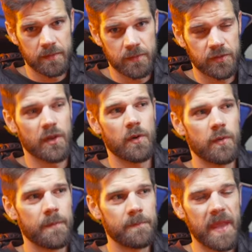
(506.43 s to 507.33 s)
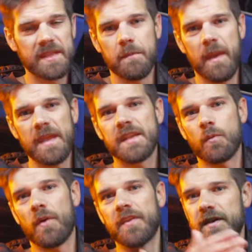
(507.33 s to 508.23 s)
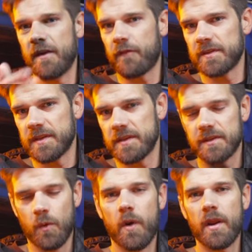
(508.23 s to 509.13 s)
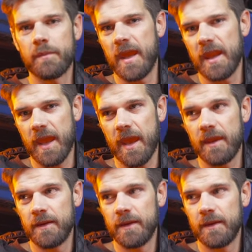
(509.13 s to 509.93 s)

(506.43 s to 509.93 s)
So it's amazing what the difference is. So what I'm getting at